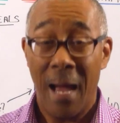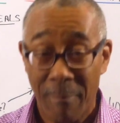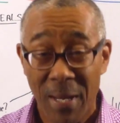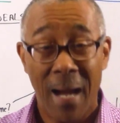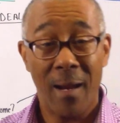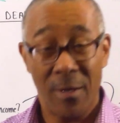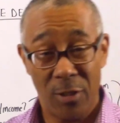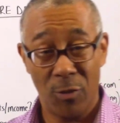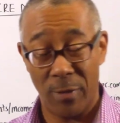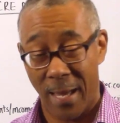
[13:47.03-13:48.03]
I'm not going
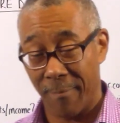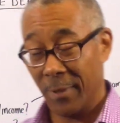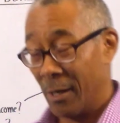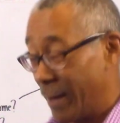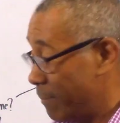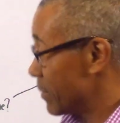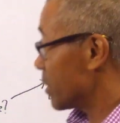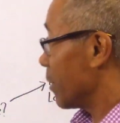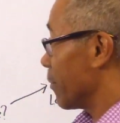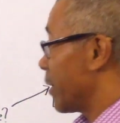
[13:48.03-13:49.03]
to do that. All right,
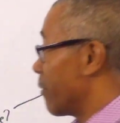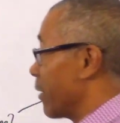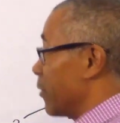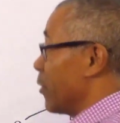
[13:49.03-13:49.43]
so there